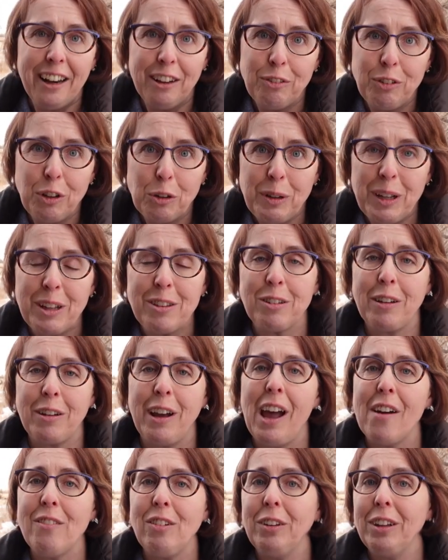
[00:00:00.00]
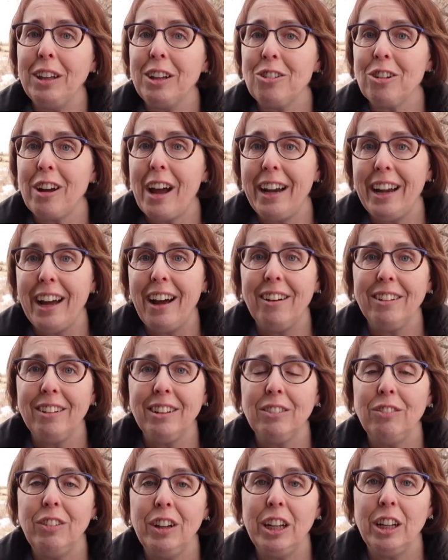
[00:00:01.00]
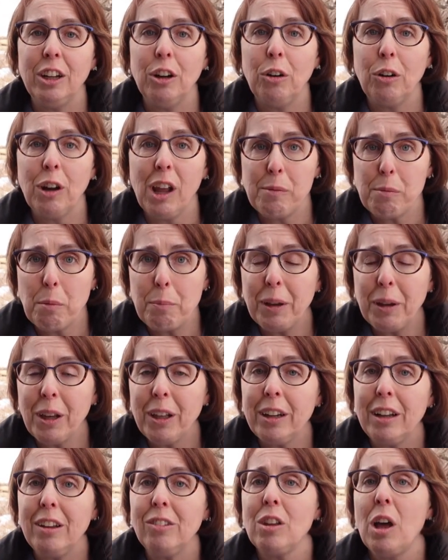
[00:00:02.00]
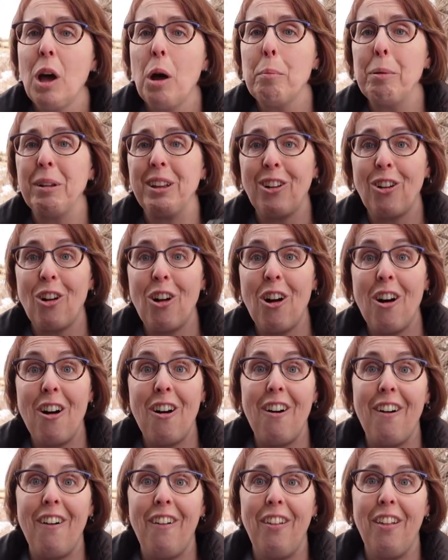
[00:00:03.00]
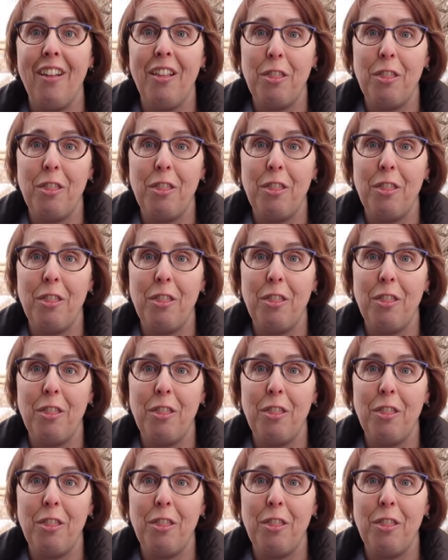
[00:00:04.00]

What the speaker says: it a few weeks, so I haven't really tried out the video capabilities, but they're all